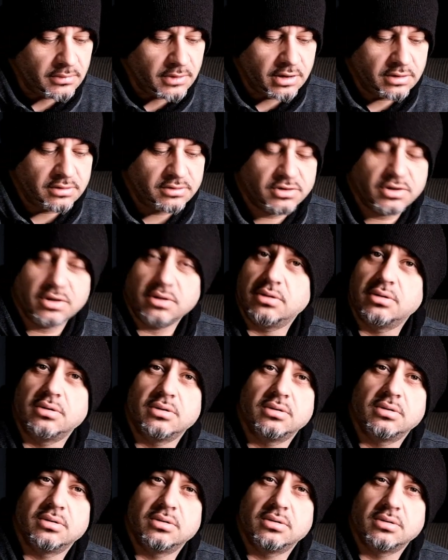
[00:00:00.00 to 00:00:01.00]

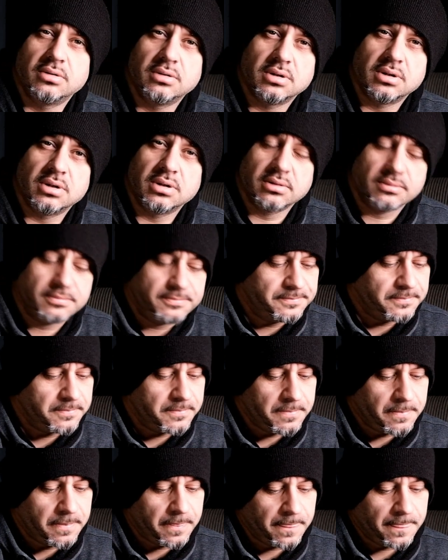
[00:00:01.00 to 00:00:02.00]
So
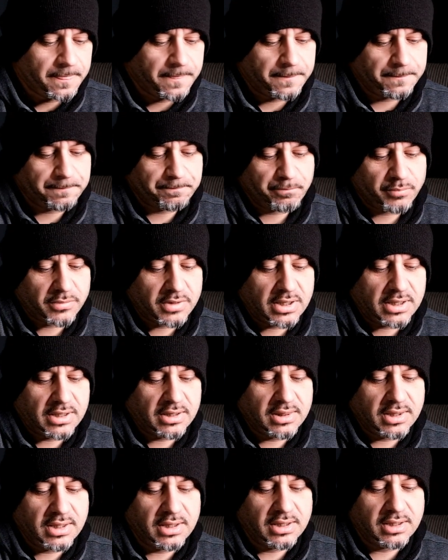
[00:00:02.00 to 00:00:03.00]
I
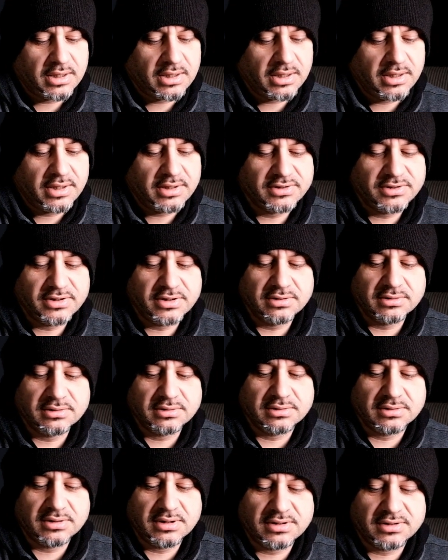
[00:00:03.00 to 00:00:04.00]
think
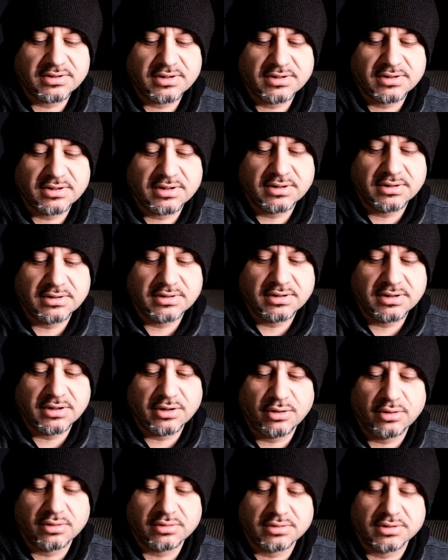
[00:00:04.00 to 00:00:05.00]
this is in the
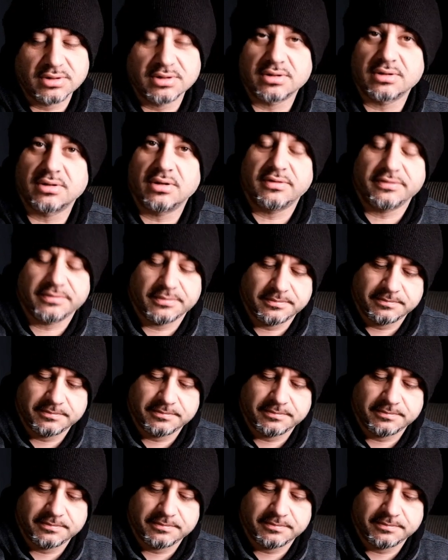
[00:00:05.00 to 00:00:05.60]
order of,